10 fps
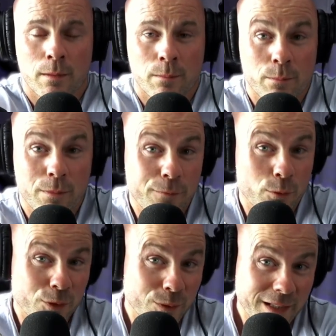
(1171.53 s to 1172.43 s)
Before
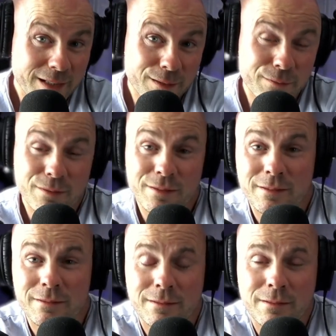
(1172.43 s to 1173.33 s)
you leave,
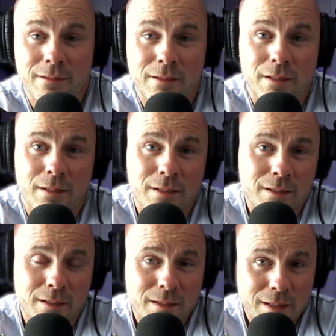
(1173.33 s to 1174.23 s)

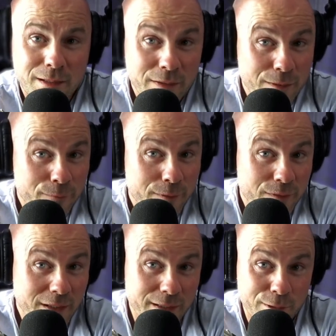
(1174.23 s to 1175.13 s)
give that
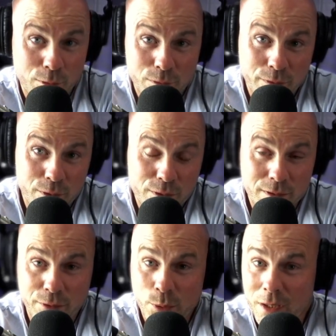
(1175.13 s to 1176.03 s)
15-year-old version of
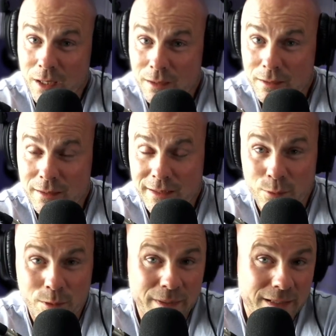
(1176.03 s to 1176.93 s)
you a hug. Tell
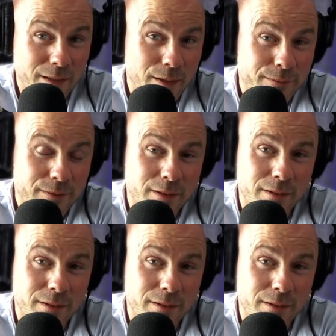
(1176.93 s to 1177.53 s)
them they're loved.